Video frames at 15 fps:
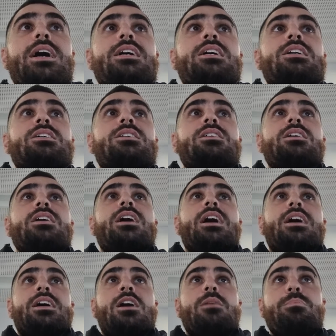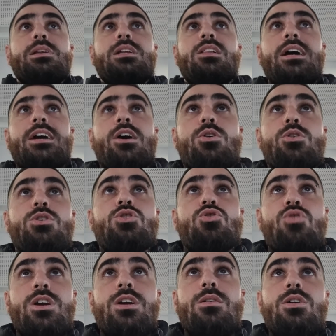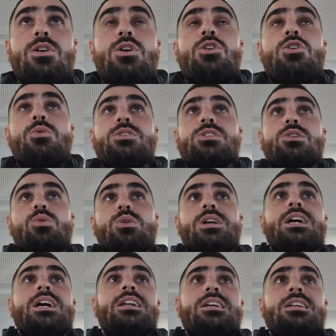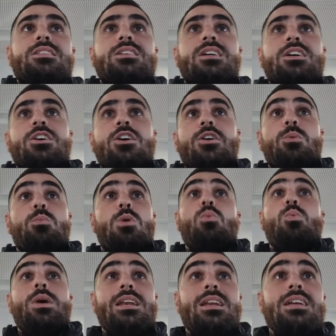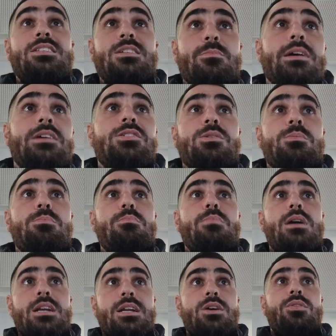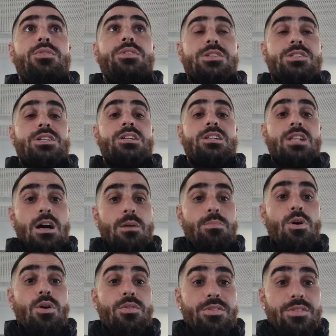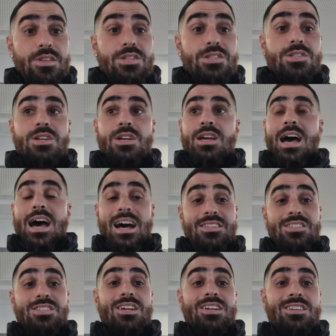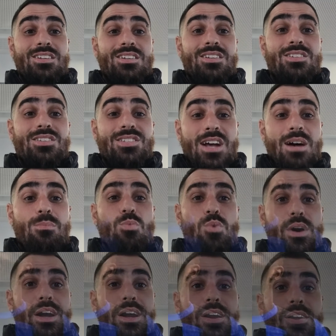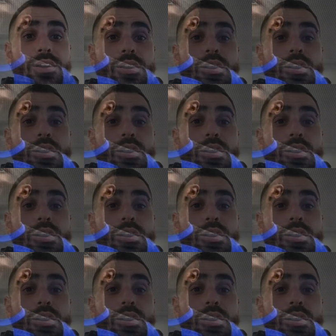a company like Oaktree, who is looking at Inter going, well, we need to make some money on this club, on this asset somewhere.